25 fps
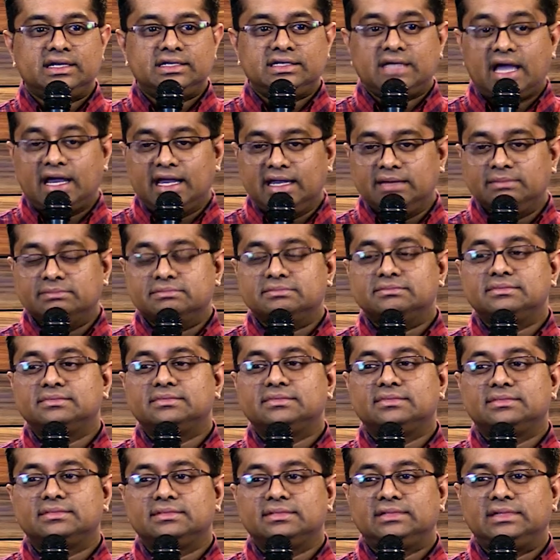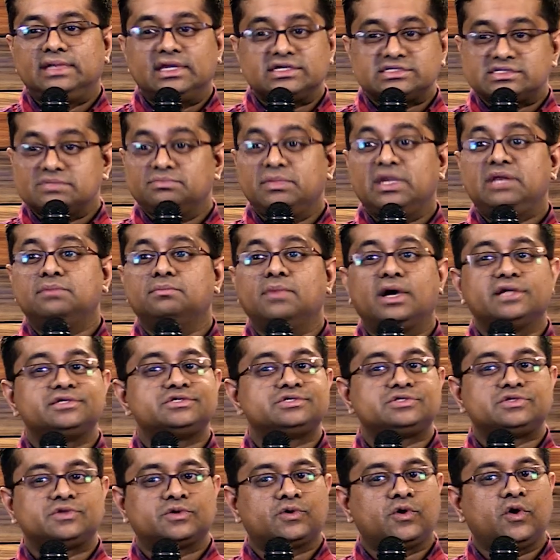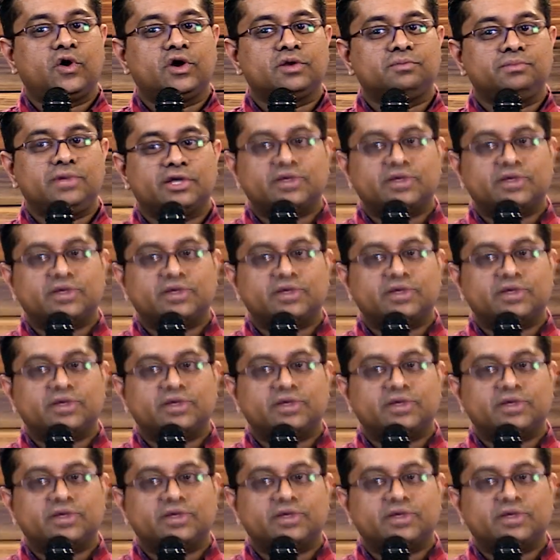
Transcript: Time doesn't mean much to God